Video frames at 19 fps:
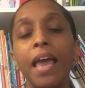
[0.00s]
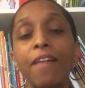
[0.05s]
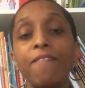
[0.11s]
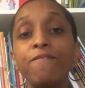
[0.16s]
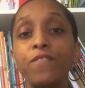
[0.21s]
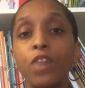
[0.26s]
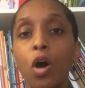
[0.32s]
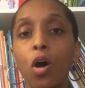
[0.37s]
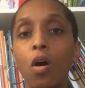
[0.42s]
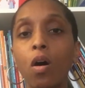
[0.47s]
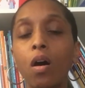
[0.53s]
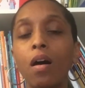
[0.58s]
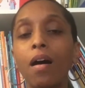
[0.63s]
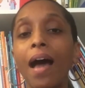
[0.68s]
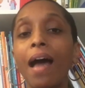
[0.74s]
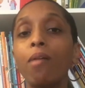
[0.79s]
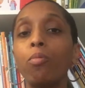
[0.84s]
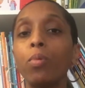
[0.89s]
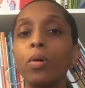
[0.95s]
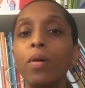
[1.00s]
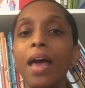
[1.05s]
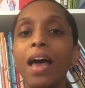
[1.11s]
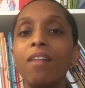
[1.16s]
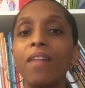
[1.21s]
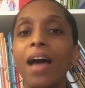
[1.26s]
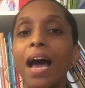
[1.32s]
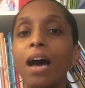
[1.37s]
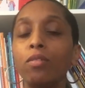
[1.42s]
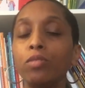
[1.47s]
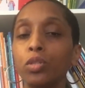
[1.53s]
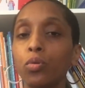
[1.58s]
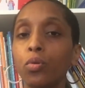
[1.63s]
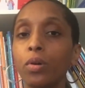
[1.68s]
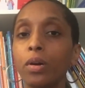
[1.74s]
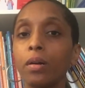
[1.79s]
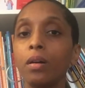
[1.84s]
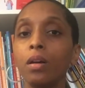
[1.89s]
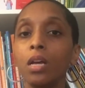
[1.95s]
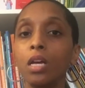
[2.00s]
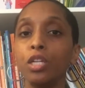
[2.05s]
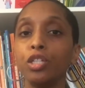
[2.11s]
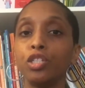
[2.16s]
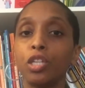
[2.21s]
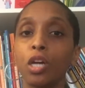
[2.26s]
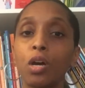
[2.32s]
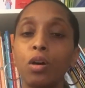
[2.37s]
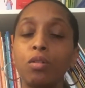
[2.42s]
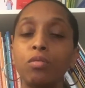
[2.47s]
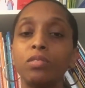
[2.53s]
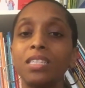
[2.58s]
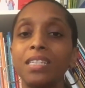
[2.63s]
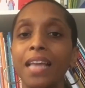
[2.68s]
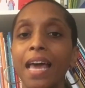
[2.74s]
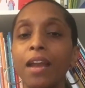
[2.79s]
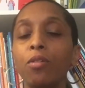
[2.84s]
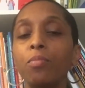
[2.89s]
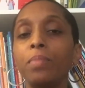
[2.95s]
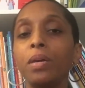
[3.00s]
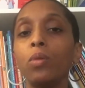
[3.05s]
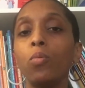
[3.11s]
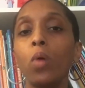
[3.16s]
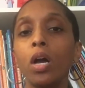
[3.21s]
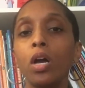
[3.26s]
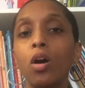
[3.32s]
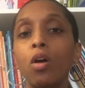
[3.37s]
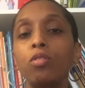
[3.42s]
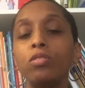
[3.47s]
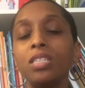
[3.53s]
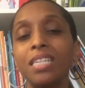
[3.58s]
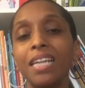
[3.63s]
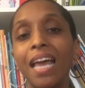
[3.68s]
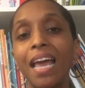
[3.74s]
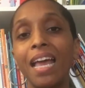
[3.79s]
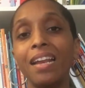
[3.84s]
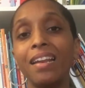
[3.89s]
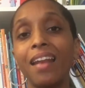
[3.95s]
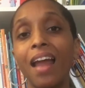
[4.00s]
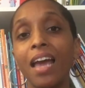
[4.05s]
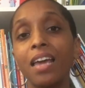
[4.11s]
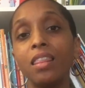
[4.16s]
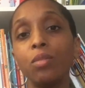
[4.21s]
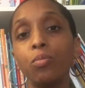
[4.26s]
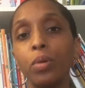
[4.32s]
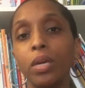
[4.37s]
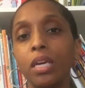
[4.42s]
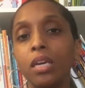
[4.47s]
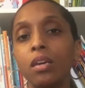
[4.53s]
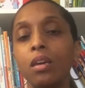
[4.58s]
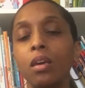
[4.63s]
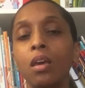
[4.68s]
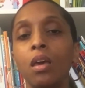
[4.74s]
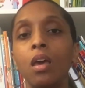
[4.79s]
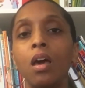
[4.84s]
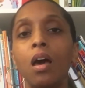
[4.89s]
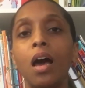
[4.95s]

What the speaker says: and fall, I will have outdoor zones, and that'll be what goes in that 9th week.